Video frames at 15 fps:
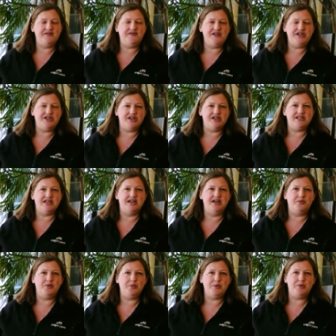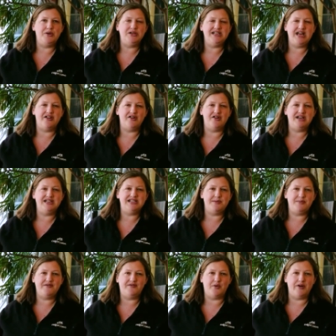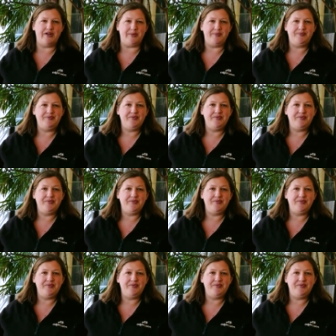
features when we put together an exhibit for them.